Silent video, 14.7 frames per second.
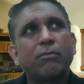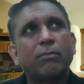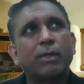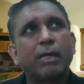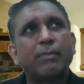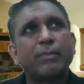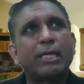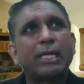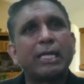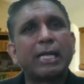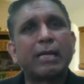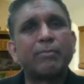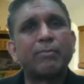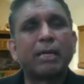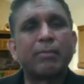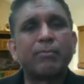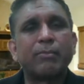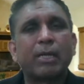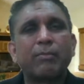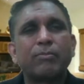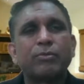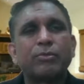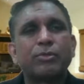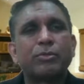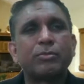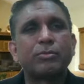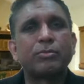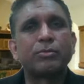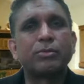I mean, like I'm
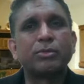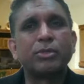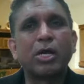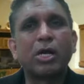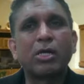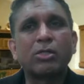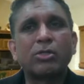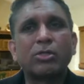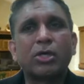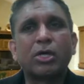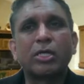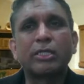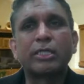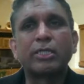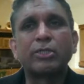not talking